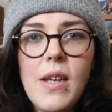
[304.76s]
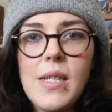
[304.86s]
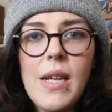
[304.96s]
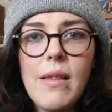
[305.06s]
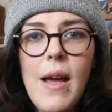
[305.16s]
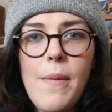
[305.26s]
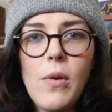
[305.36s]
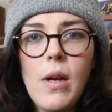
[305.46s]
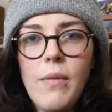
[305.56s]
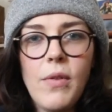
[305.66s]
has said that I'm
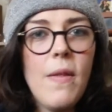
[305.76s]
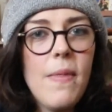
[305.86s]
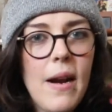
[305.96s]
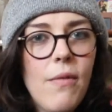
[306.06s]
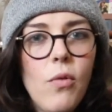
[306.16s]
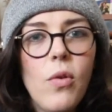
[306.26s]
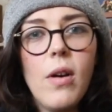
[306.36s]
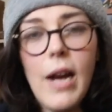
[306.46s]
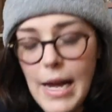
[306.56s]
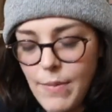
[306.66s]
going to love it.
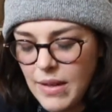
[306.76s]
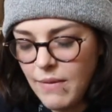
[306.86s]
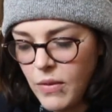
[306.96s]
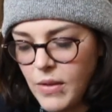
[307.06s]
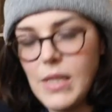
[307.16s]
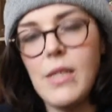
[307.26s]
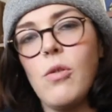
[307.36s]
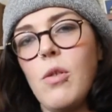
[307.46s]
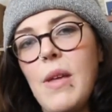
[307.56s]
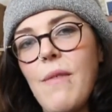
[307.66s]
Therefore, I believe that this is
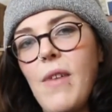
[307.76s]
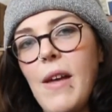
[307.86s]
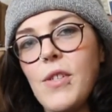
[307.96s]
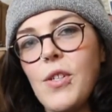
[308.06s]
going to be a five